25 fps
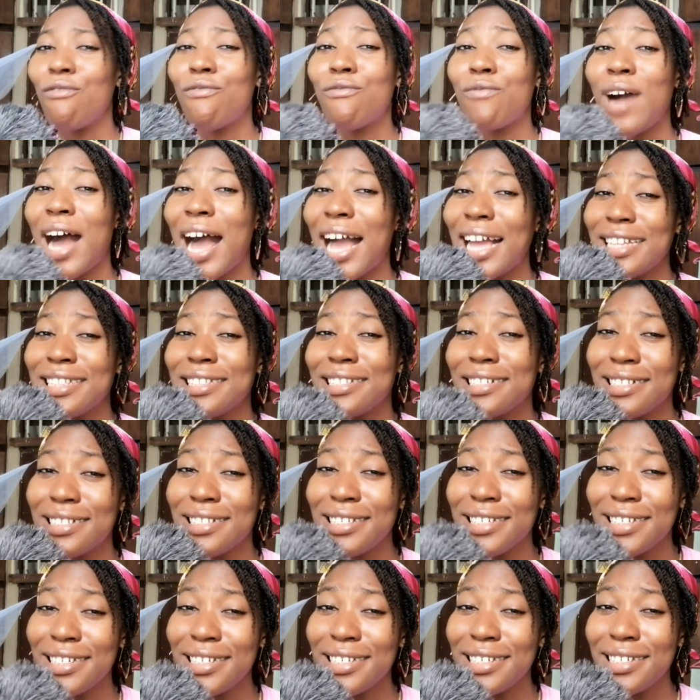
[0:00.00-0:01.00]

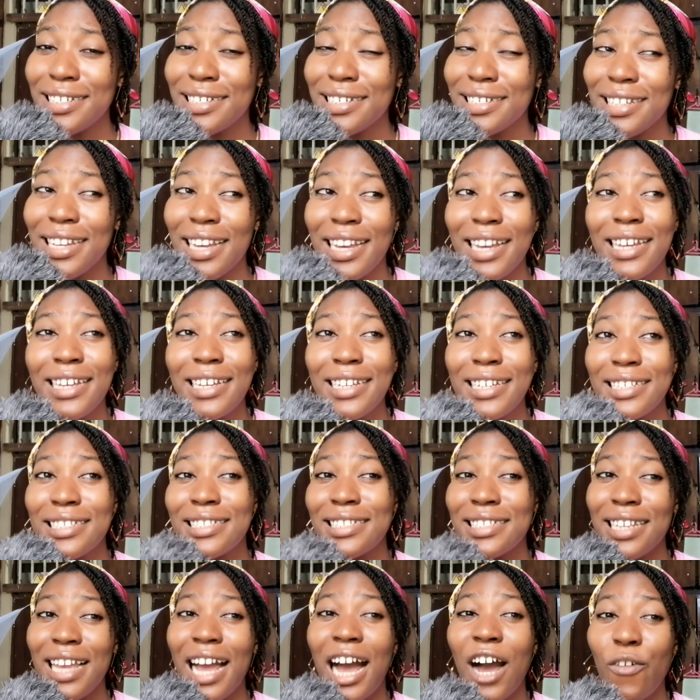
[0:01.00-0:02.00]
finally he
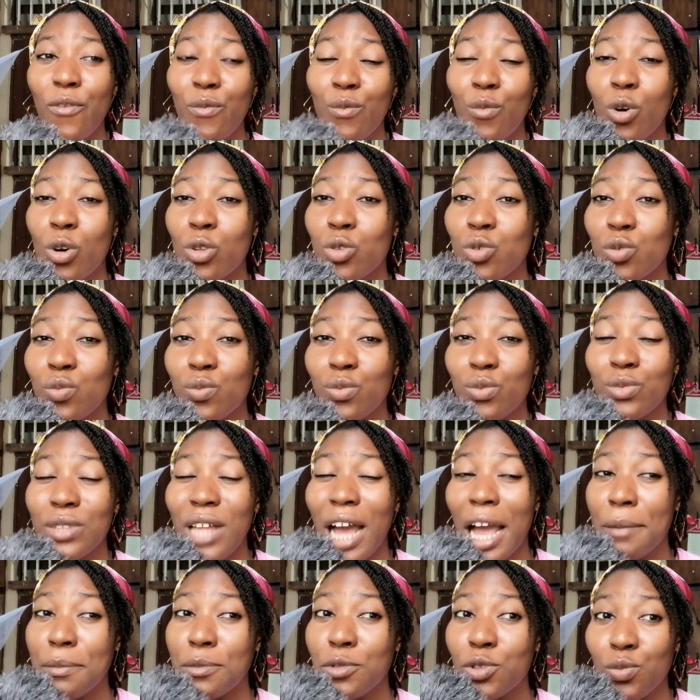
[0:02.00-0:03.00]
still have more
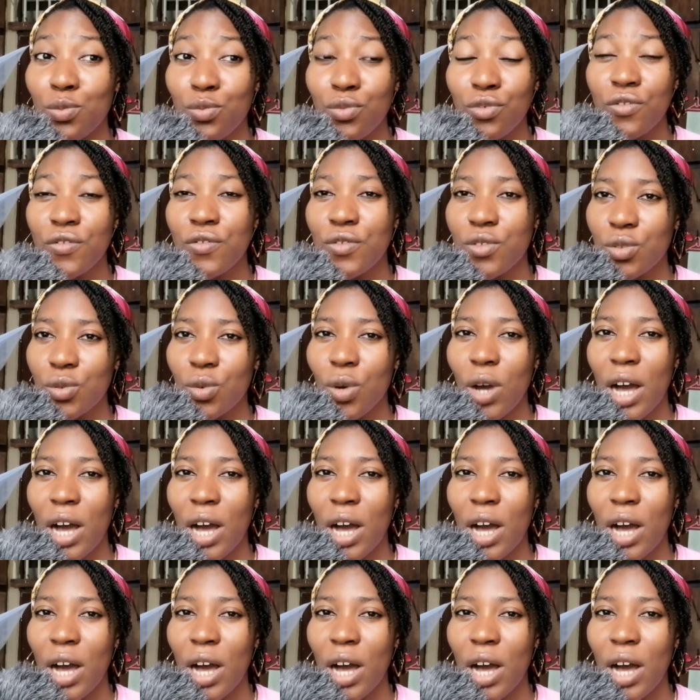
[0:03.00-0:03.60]
time to prove to